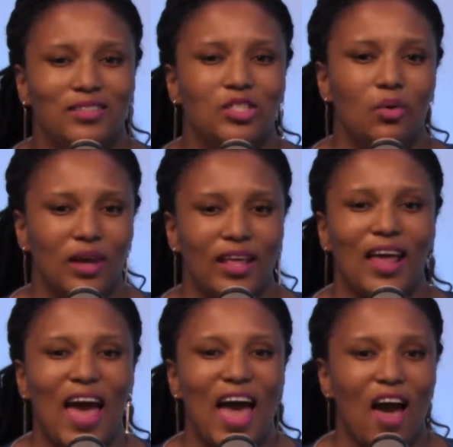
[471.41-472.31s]
doing it
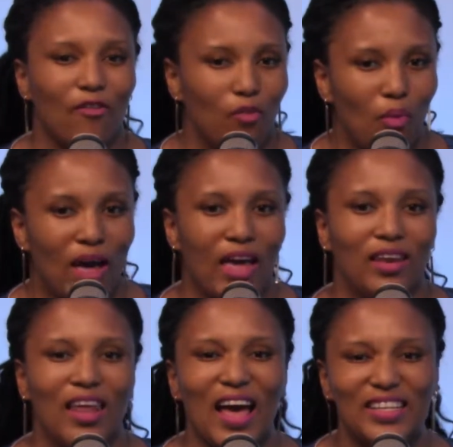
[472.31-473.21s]
halfway,
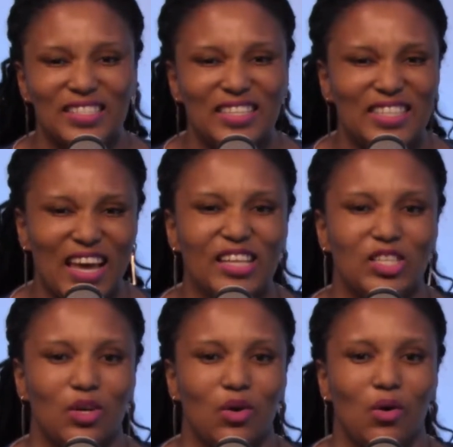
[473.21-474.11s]

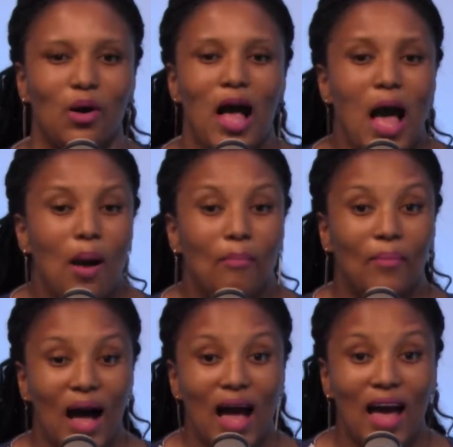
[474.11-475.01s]
lackadaisical,
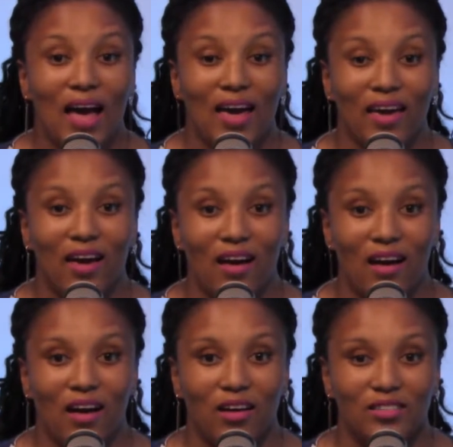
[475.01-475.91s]

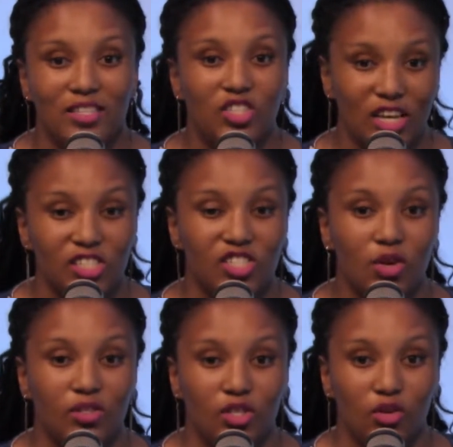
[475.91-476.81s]
my
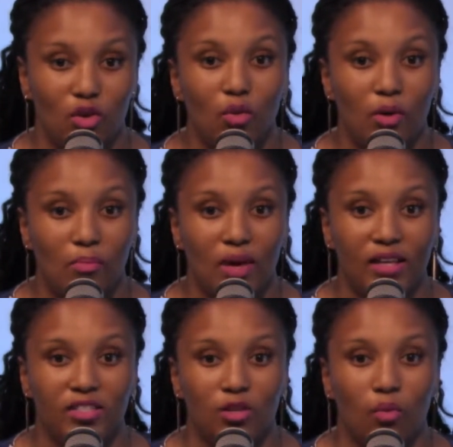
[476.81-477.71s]
suggestion to you would
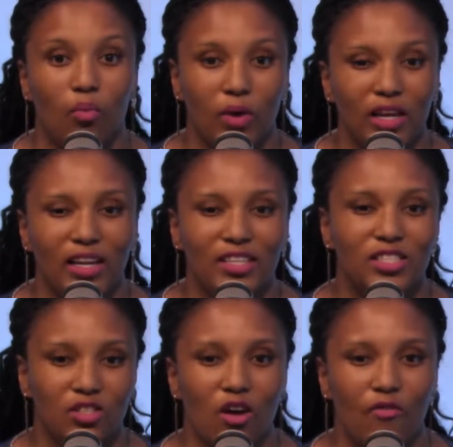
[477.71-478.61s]
be to really
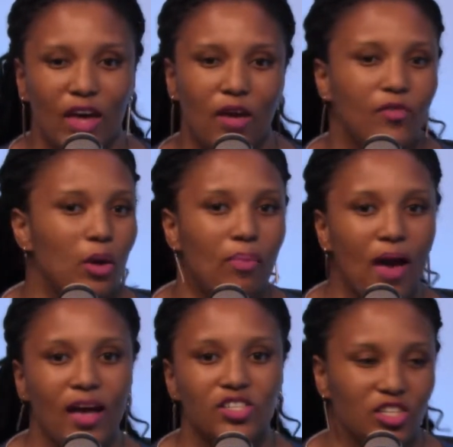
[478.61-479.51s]
survey if you're
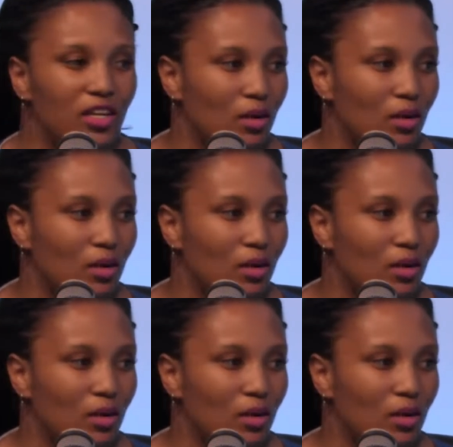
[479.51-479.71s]
passionate